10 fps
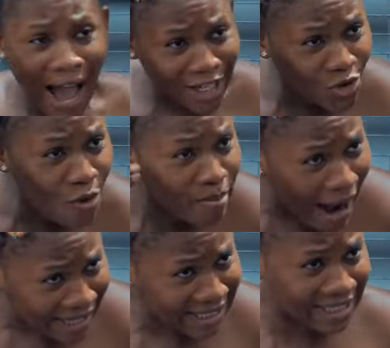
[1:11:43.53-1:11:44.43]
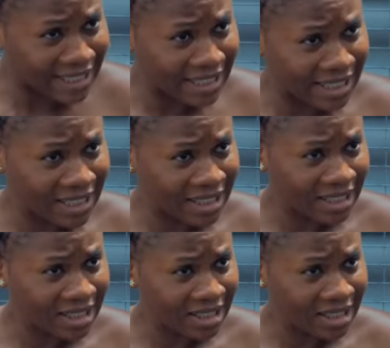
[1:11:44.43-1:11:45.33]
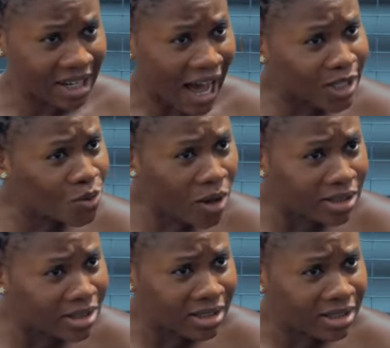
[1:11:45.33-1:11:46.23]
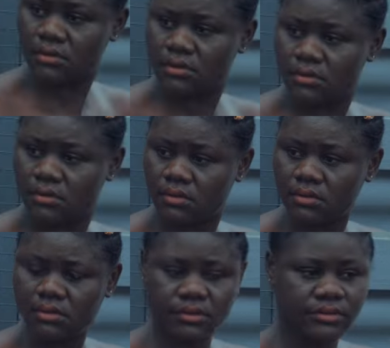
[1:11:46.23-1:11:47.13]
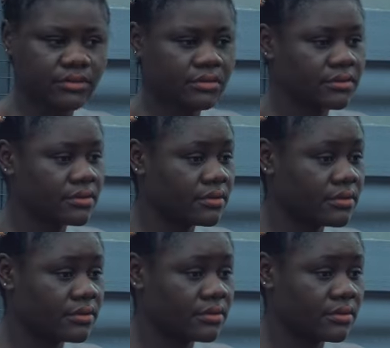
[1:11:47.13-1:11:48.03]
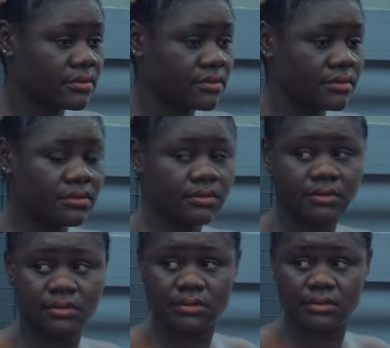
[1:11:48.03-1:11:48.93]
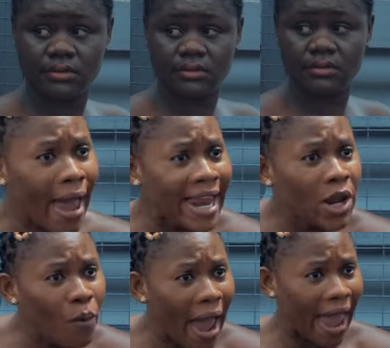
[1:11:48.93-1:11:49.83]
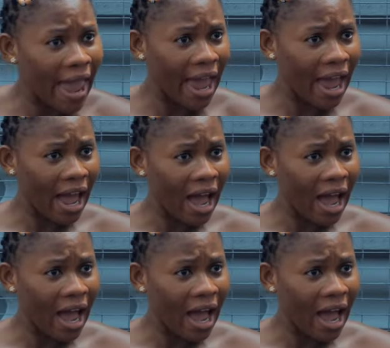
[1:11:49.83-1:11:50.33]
Are you mad? As what? So I'll just see a man I don't know from anywhere.